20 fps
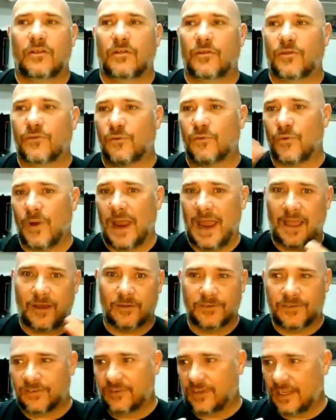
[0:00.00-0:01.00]

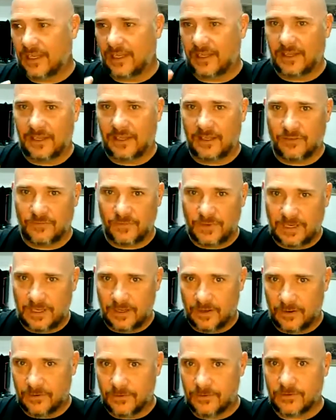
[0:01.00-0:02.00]
throughout seeing these
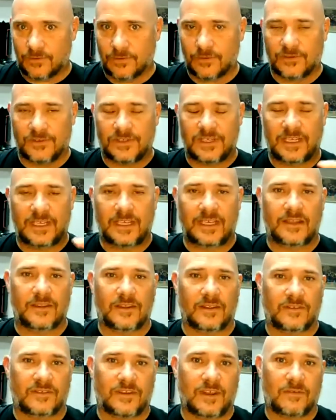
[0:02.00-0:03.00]
videos or seeing
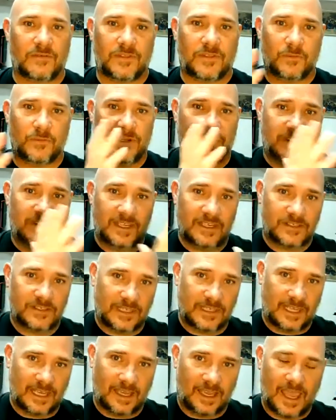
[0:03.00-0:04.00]
the stuff that we teach
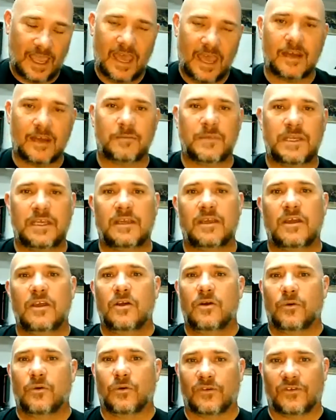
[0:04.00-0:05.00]
in the academy
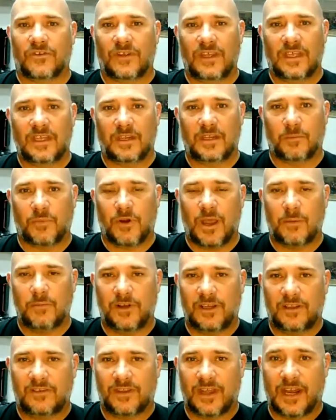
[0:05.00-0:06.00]
or seeing the
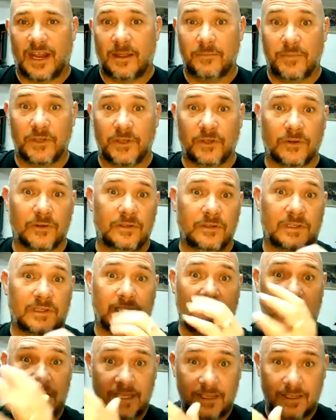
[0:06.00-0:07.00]
properties that I build,
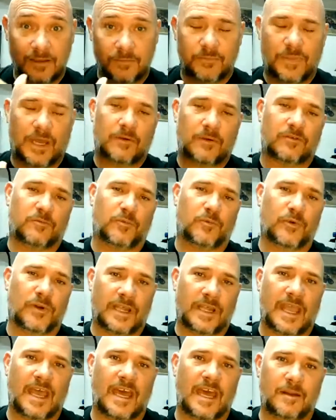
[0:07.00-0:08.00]
like Power Sport
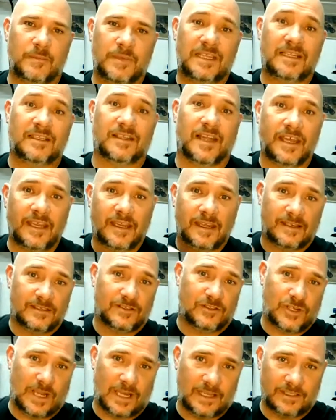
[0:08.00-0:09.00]
Academy, like
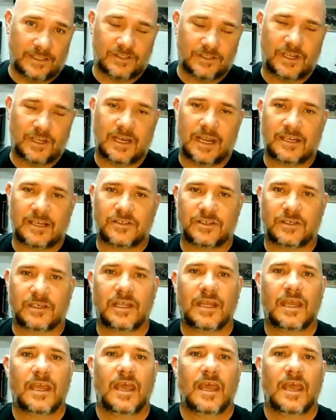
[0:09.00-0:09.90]
Challenge Connection,